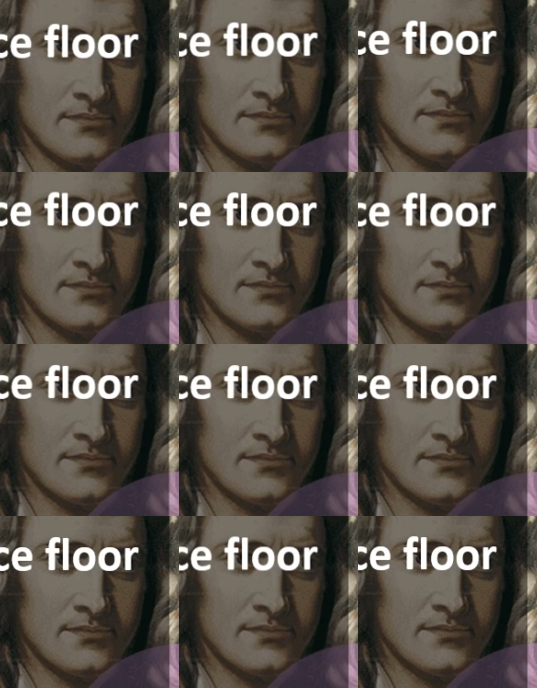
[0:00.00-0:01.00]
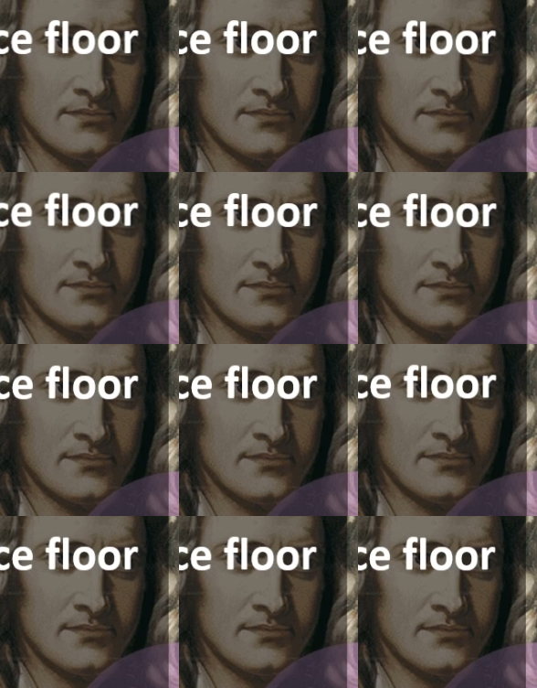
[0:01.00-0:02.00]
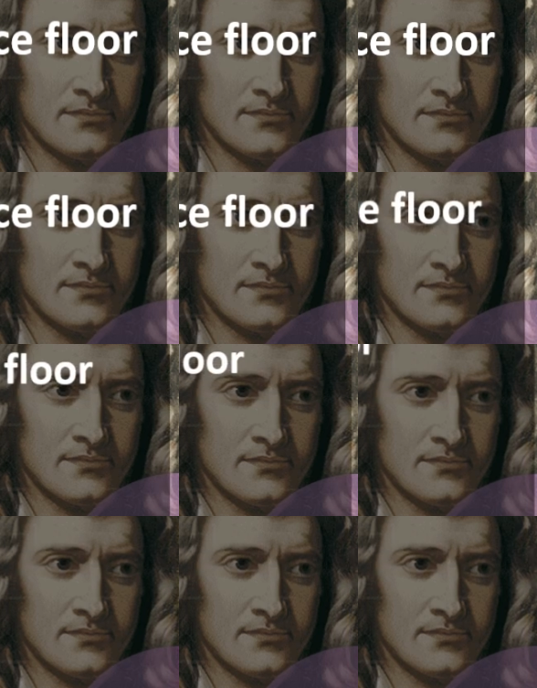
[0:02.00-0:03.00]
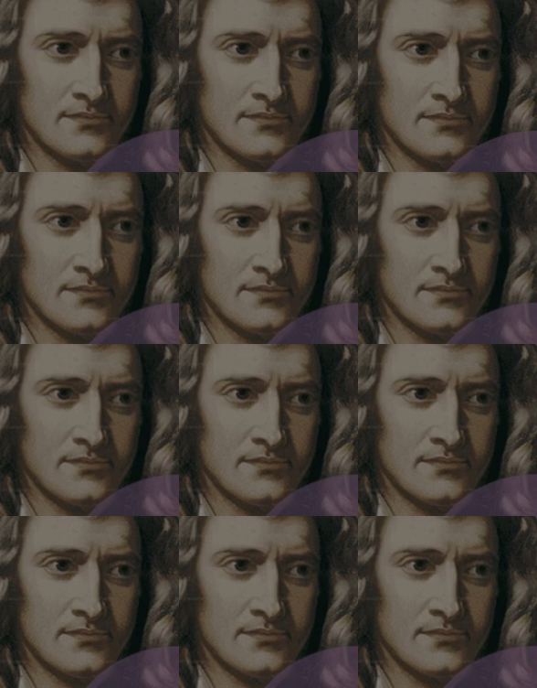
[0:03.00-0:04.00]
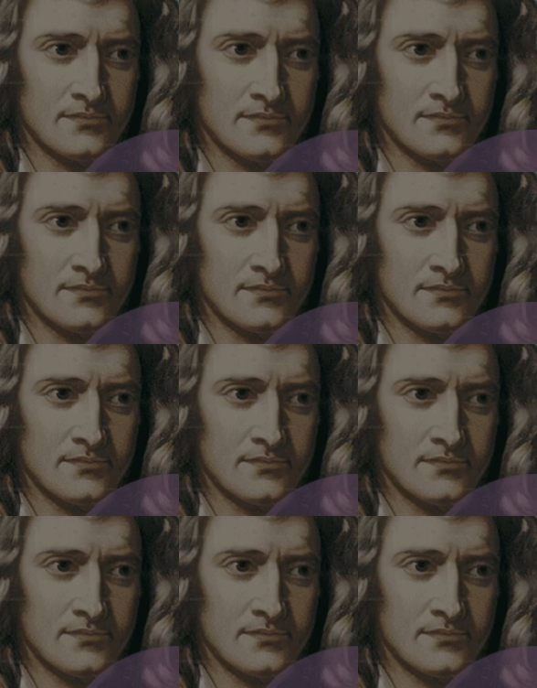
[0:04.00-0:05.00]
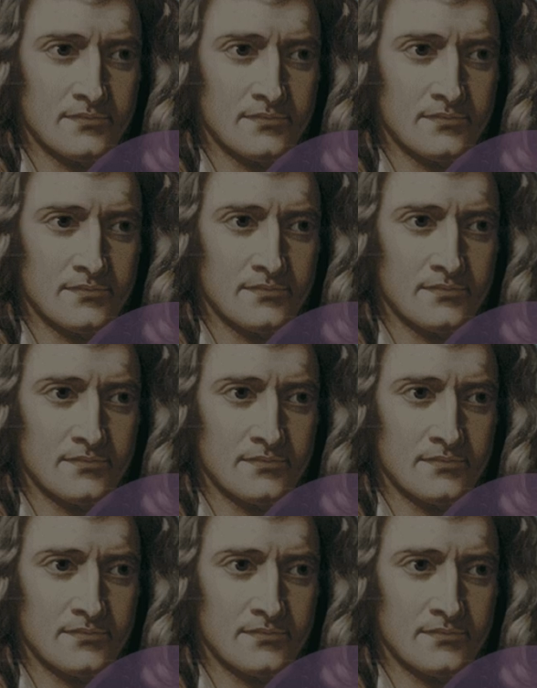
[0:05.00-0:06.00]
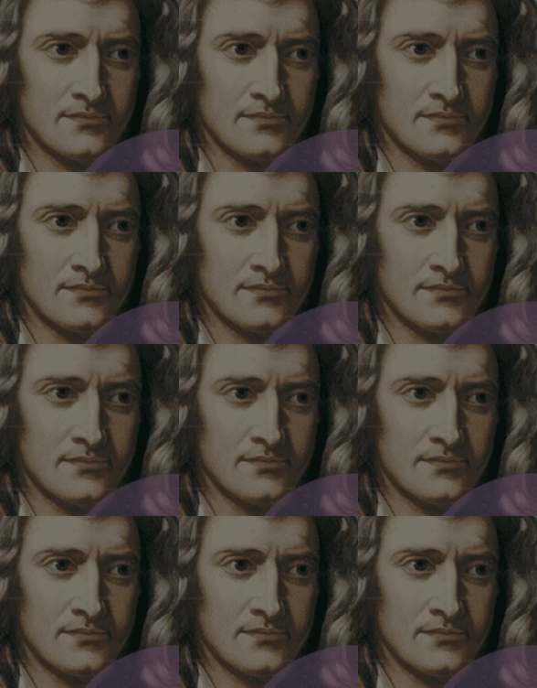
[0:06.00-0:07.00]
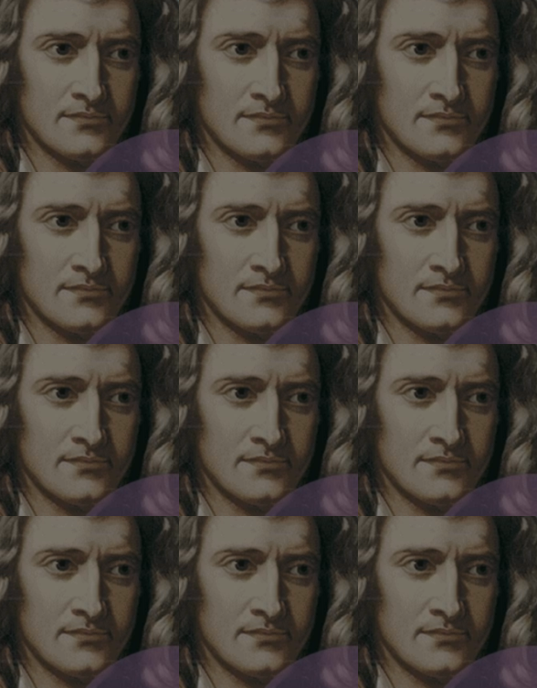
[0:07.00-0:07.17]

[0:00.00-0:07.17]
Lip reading: Nobody speaks.